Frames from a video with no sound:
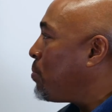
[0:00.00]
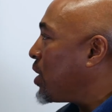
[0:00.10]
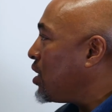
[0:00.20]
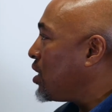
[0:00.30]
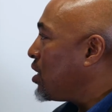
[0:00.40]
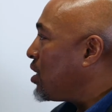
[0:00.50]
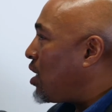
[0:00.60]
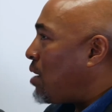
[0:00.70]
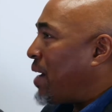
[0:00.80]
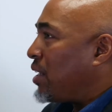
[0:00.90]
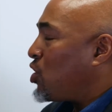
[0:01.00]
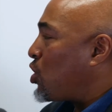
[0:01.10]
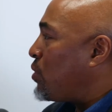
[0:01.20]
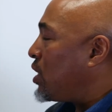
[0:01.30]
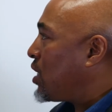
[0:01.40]
me about the
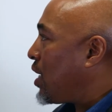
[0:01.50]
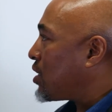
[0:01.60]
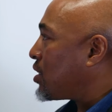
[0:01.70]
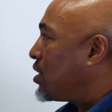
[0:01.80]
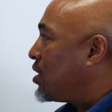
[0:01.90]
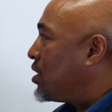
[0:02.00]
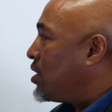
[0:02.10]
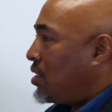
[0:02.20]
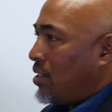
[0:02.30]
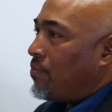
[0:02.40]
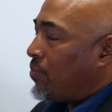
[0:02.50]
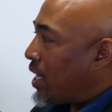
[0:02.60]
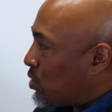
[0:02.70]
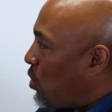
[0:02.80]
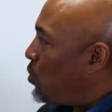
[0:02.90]
duty and tax.
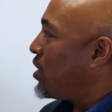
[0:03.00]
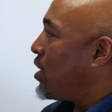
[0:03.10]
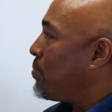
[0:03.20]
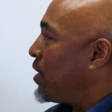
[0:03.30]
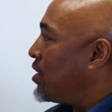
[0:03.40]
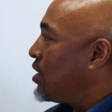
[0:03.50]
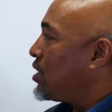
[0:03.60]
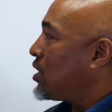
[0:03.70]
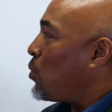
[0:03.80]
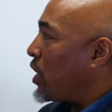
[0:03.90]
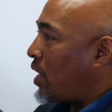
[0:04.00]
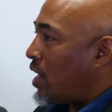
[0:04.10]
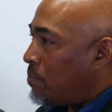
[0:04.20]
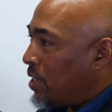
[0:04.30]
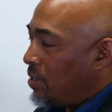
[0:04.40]
That's where we came in. So we
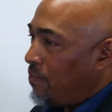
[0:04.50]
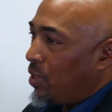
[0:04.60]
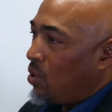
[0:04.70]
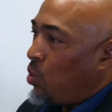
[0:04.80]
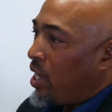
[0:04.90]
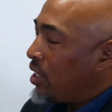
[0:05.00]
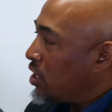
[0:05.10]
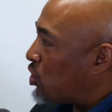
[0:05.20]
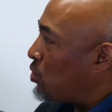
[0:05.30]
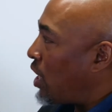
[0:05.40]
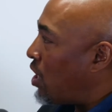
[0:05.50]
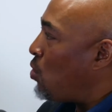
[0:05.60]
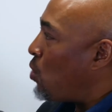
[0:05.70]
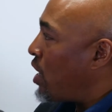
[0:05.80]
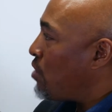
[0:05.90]
came in, we understood that whole
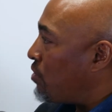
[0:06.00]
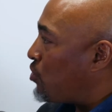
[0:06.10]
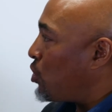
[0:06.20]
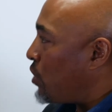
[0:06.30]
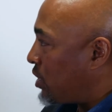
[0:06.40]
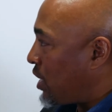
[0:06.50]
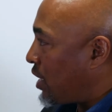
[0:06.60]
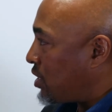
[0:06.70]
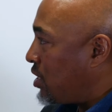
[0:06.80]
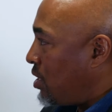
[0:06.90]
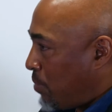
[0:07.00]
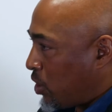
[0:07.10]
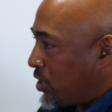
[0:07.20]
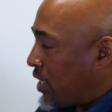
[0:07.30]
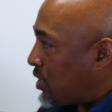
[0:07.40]
area of duty and tax
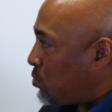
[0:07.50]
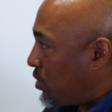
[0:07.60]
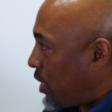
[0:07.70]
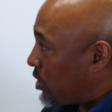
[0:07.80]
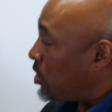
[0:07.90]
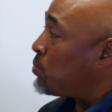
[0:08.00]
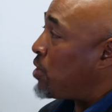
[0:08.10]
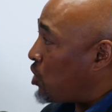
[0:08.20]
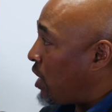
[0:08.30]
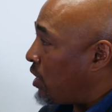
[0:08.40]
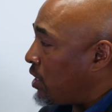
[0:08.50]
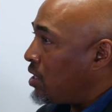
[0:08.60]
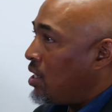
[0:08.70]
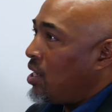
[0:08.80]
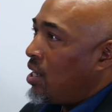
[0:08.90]
because that's our speciality,
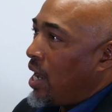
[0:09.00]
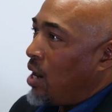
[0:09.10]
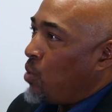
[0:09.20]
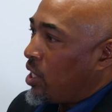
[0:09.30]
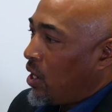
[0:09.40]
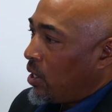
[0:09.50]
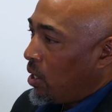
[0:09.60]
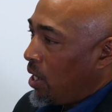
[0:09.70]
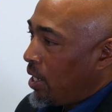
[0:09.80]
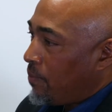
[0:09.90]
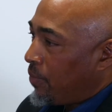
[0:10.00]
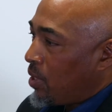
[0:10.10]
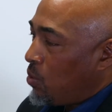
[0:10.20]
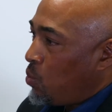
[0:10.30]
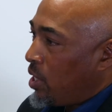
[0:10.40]
and we kind of like
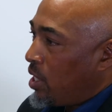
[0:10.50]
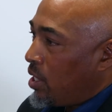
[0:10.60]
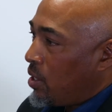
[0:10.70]
we